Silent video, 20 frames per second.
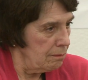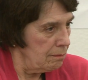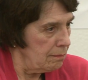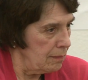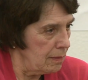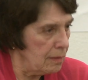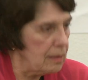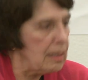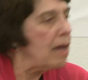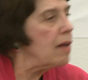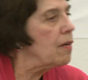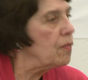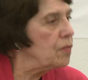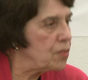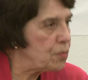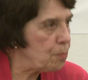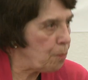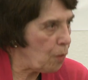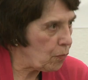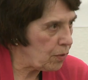love
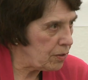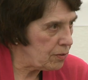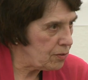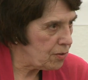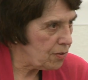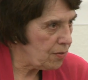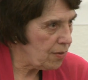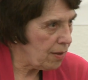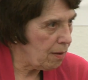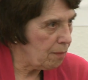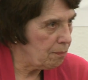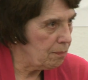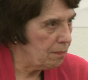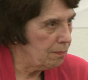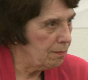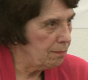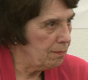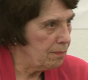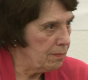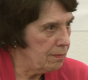spoken to them.
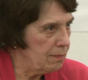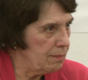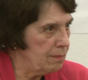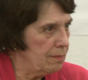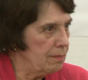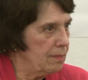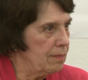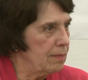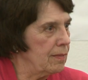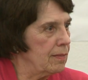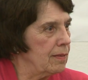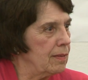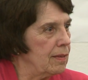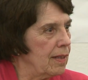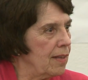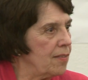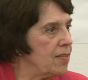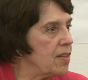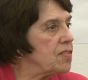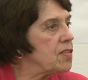
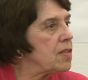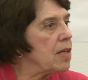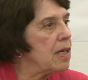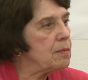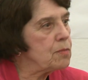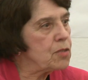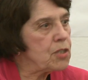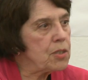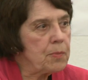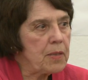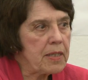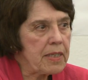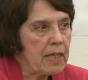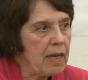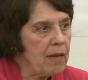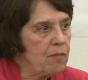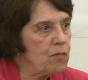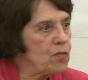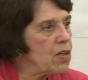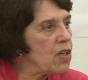And this time she
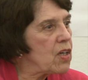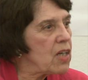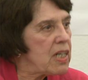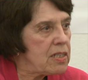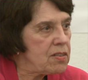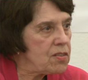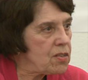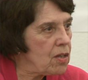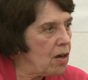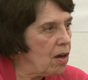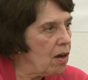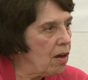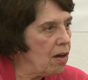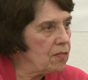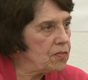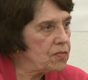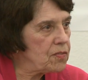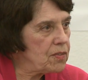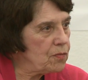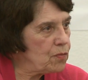became very
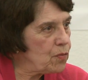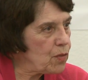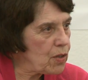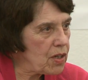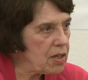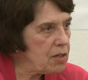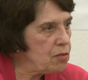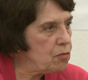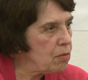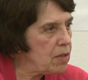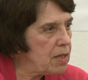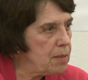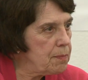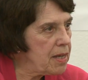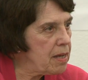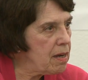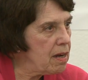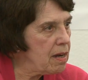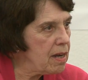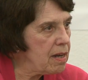soft and very
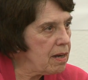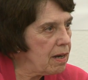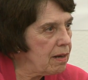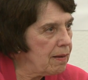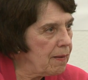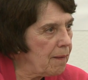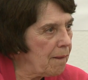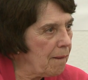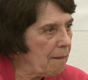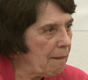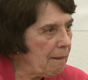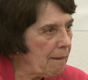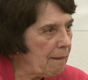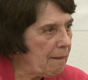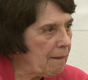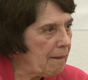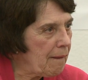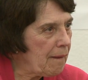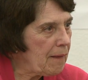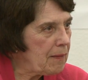dreamy-eyed,
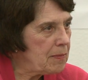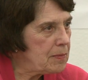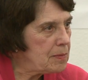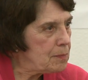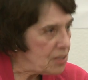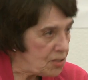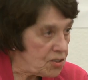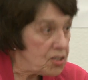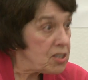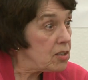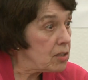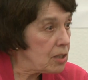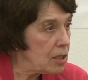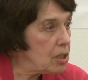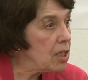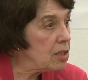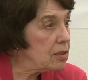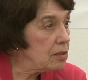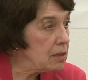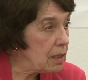still
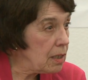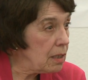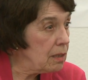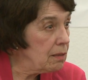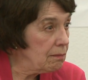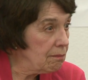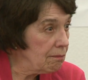ugly.